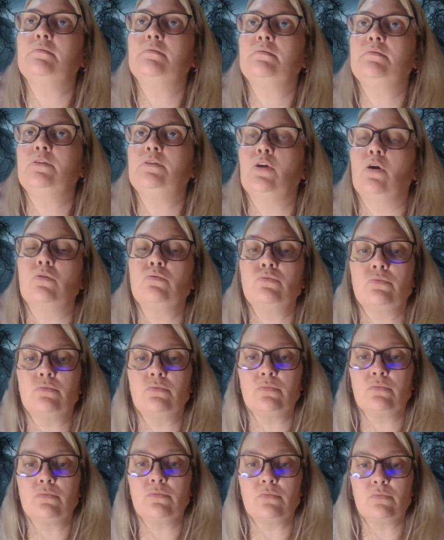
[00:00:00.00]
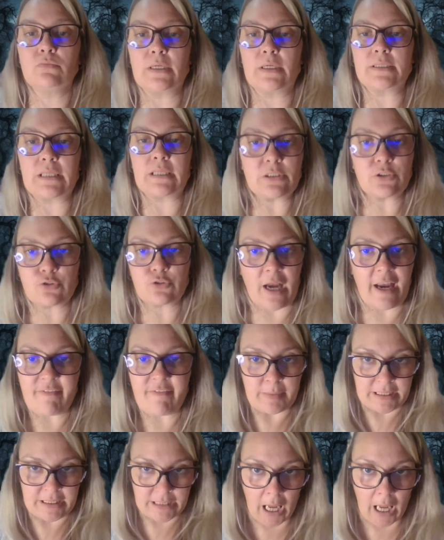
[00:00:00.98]
it doesn't drive
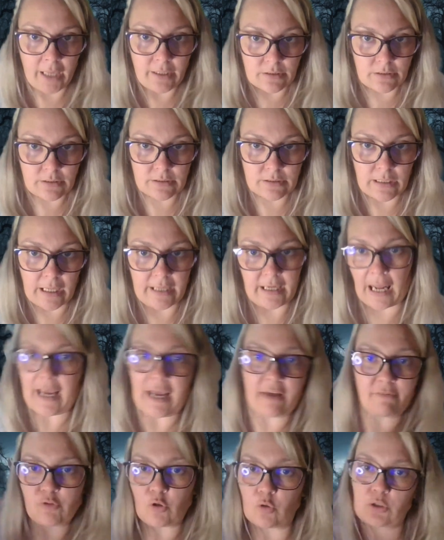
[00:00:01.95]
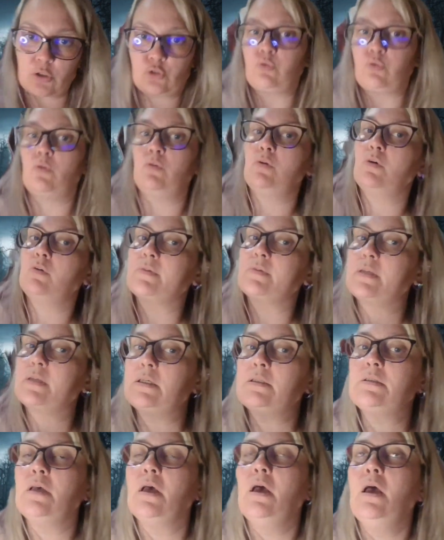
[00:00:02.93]
me nuts, and I have no control over
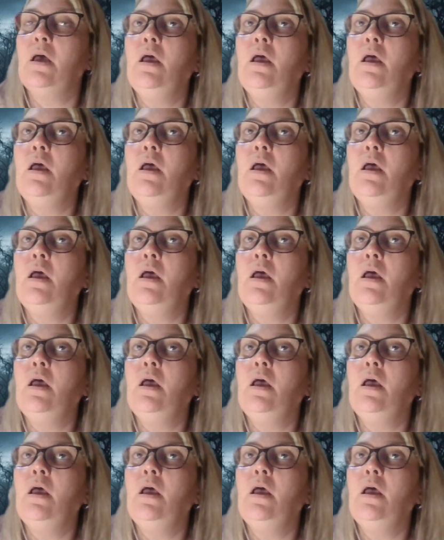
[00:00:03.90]
this,